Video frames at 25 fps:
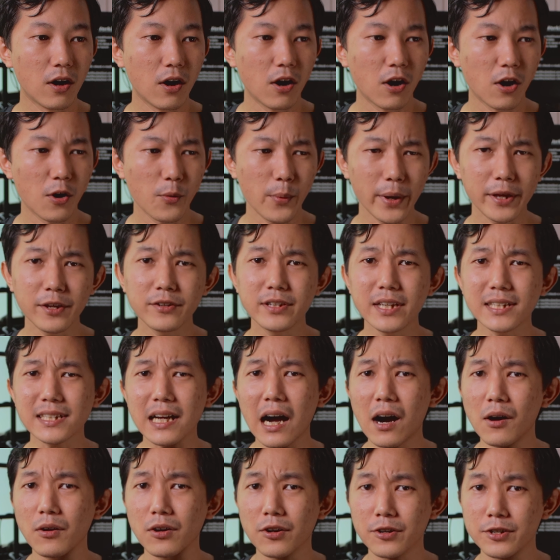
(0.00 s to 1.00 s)
or when you're
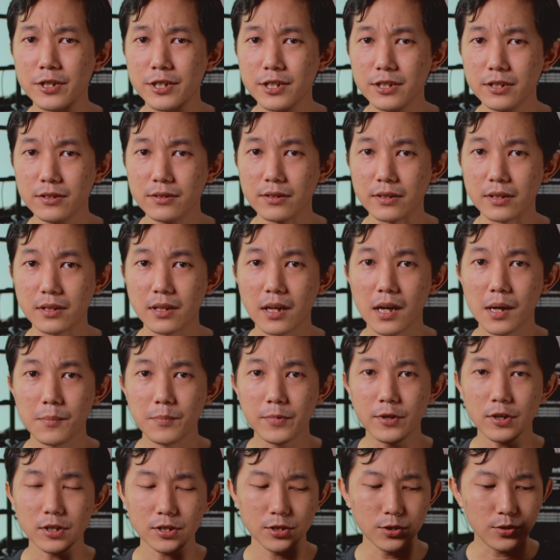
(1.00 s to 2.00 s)
just out on shoot,
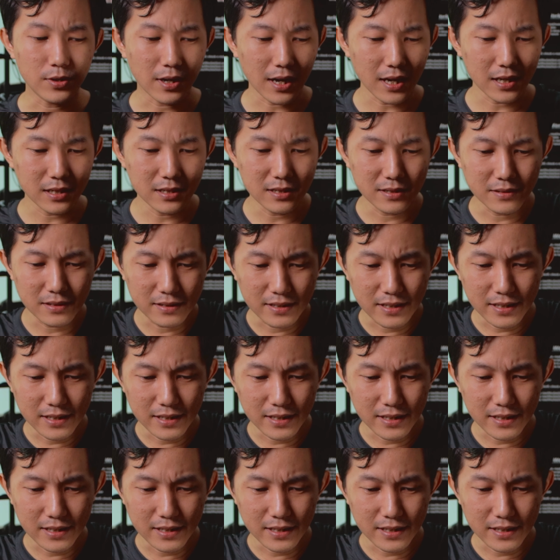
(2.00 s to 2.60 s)
because you can't